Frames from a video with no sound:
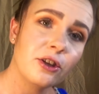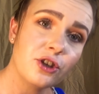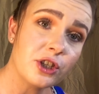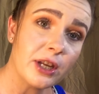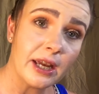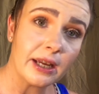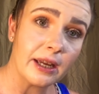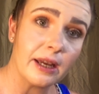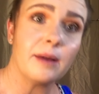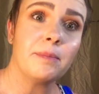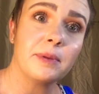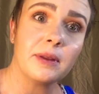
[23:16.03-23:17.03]

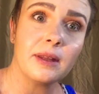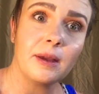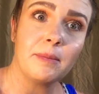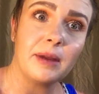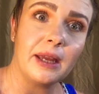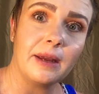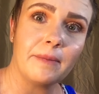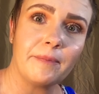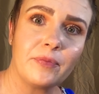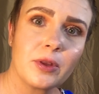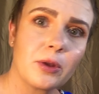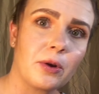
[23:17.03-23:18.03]
checkup. Let me
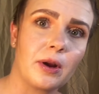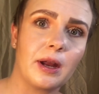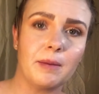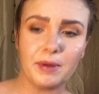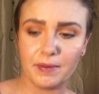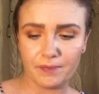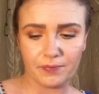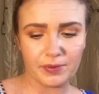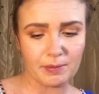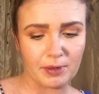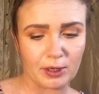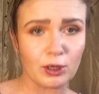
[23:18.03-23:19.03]
grab
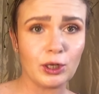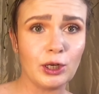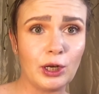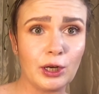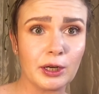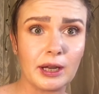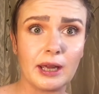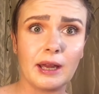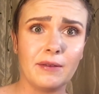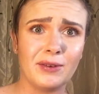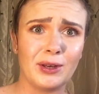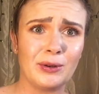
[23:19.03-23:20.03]
my clock.
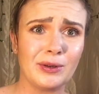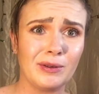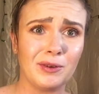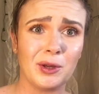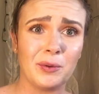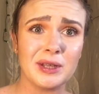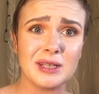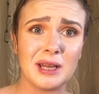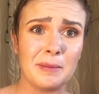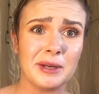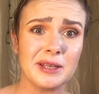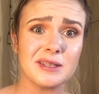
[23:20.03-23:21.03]
I don't even know what
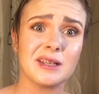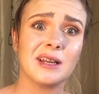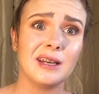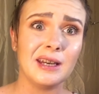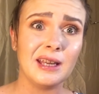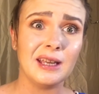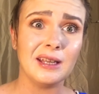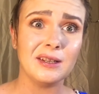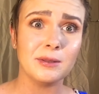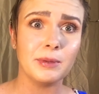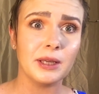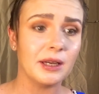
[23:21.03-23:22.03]
time it is, and I
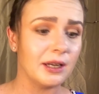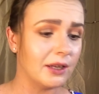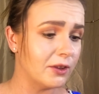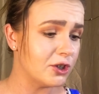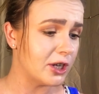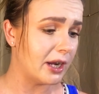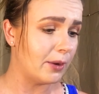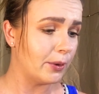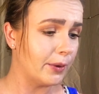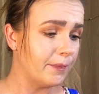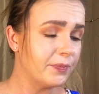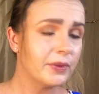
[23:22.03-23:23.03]
need to be getting in the
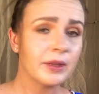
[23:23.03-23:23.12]
shower.